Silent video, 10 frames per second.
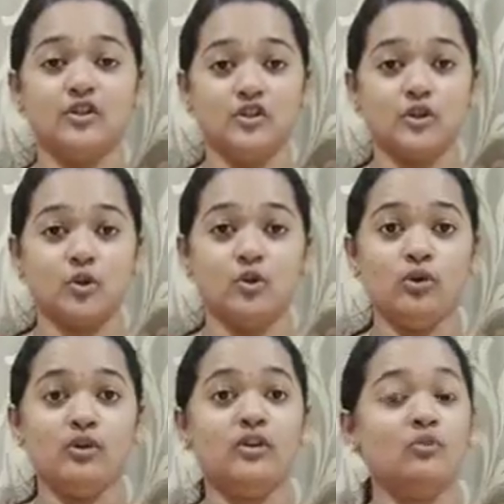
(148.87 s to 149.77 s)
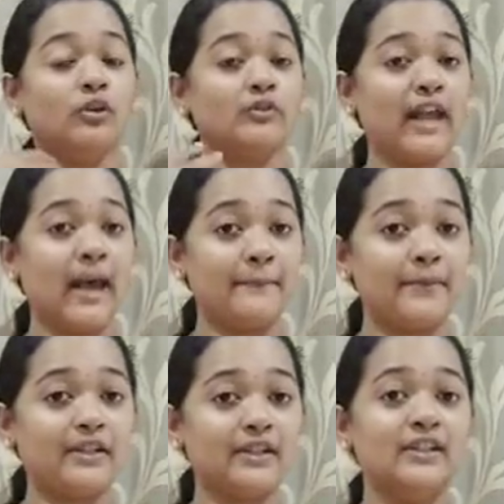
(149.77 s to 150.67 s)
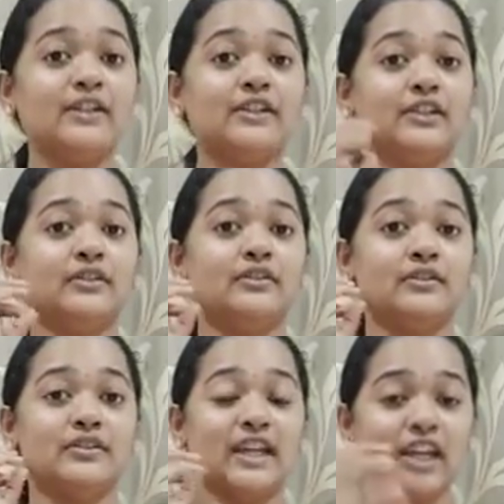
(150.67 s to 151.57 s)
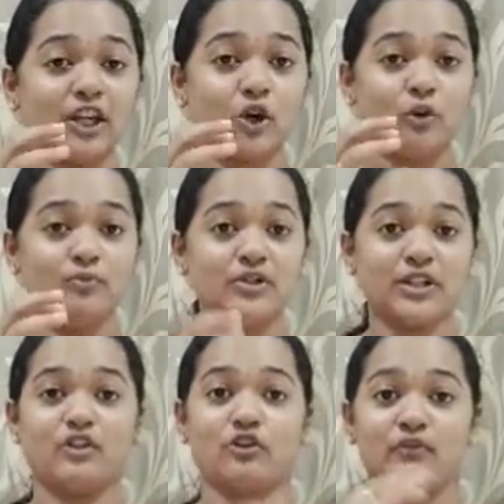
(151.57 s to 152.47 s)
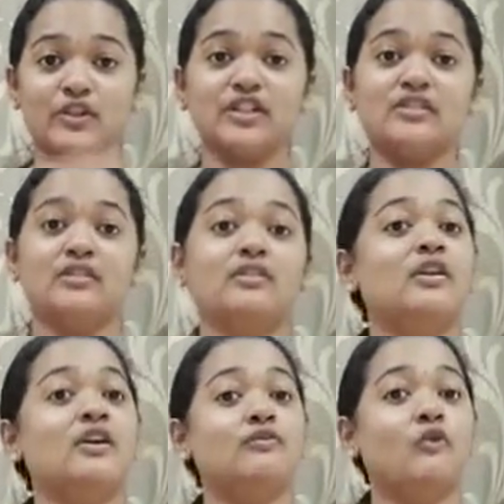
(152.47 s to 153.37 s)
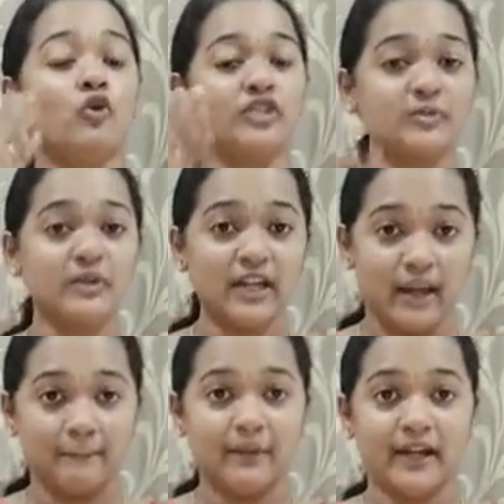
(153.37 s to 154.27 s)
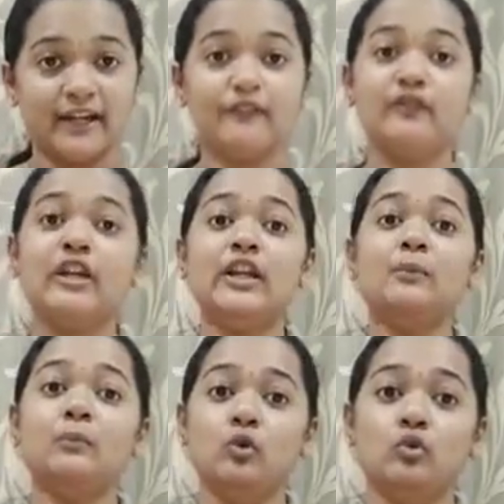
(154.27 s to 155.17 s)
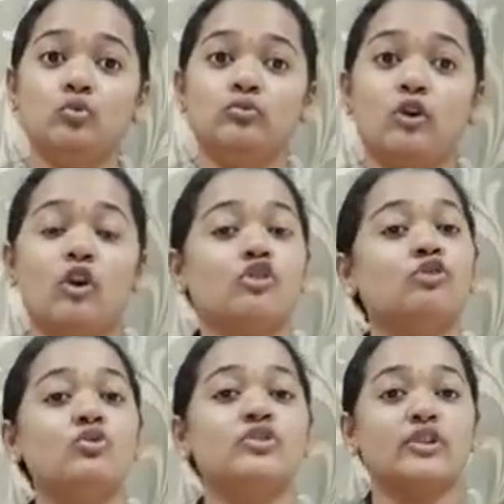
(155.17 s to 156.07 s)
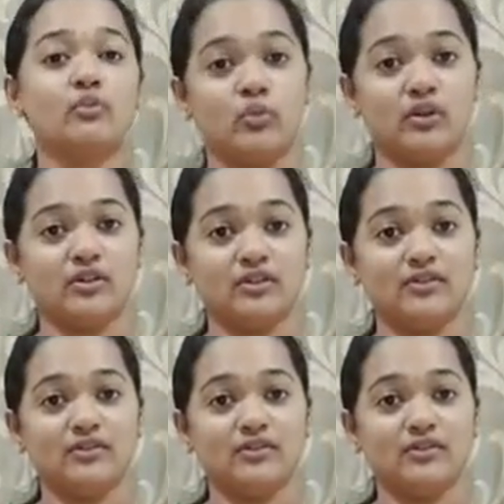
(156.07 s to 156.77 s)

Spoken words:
So, what will happen? The second object on which the force is being applied will move or do some work.